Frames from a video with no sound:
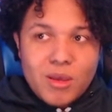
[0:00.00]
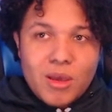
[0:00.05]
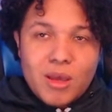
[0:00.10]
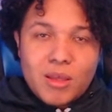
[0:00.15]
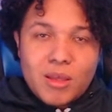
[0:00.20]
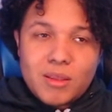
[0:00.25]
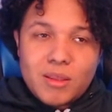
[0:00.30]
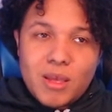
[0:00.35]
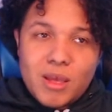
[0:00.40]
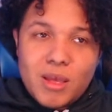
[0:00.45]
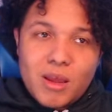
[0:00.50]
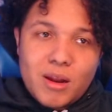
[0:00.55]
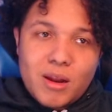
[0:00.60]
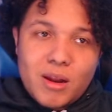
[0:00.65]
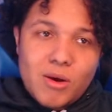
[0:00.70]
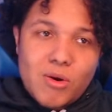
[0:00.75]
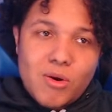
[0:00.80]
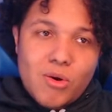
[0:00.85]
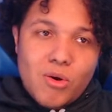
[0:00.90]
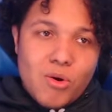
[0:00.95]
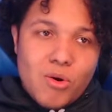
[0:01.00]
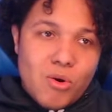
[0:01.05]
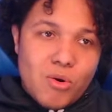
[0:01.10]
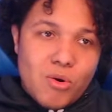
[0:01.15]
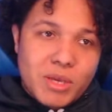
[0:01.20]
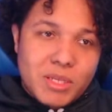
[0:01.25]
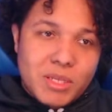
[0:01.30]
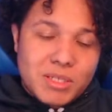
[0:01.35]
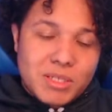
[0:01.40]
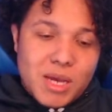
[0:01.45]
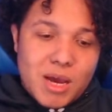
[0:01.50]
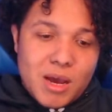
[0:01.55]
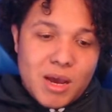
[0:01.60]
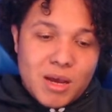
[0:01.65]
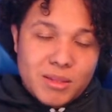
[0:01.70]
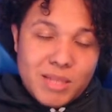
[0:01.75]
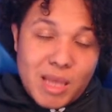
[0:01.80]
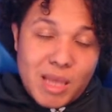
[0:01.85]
and then Okita.